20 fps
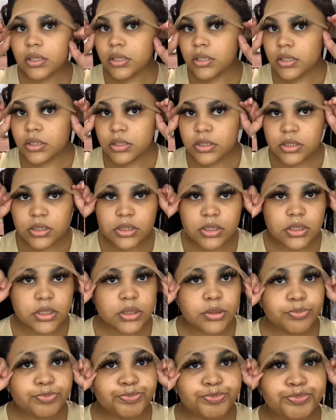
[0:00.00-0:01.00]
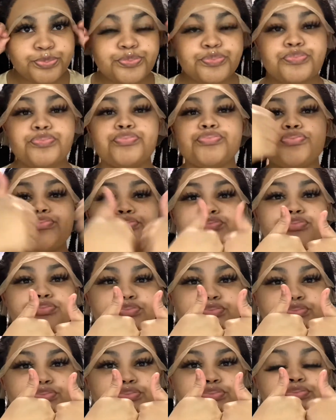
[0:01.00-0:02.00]
Making sure everything fit.
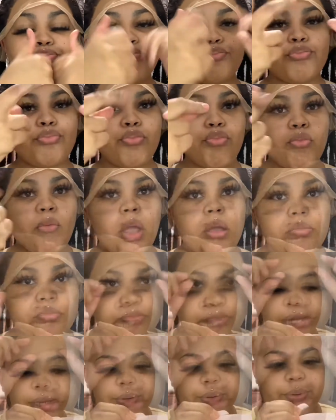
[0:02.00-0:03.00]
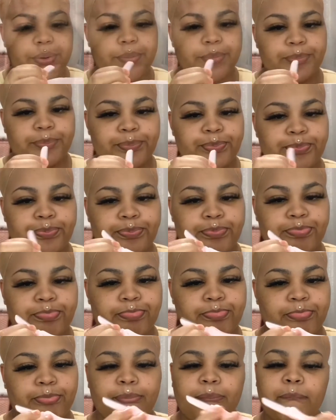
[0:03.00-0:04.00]
Okay, now that I got everything fitting, I'm
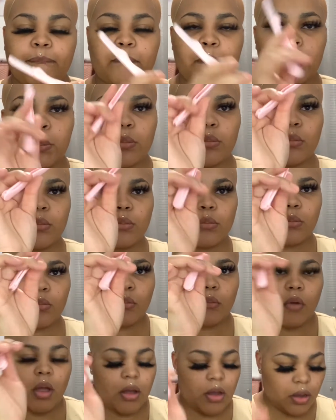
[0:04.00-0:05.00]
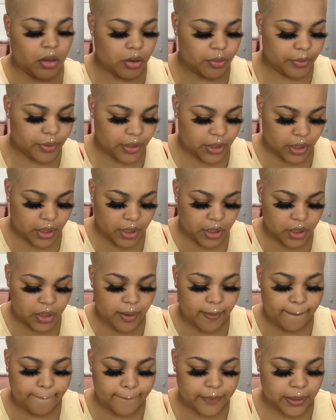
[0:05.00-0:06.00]
taking it off and I'm gonna cut off that extra lace.
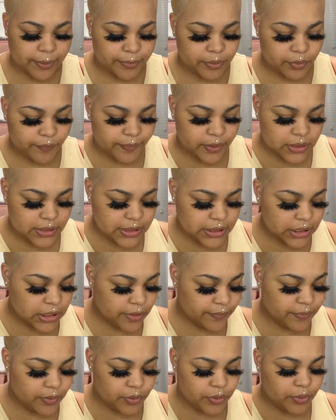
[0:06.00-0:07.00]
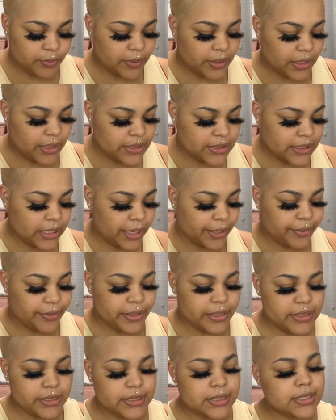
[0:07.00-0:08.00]
Now, ladies, you want to cut off the
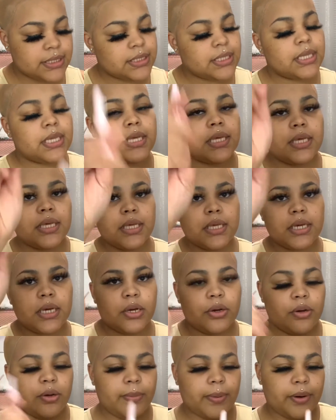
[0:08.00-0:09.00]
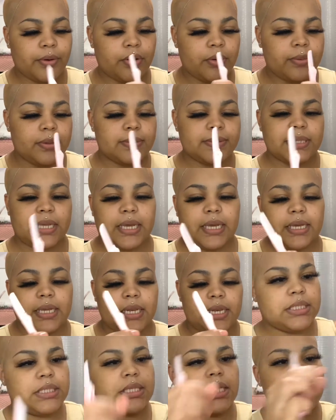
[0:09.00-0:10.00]
extra lace because you do not need all the extra lace in your way.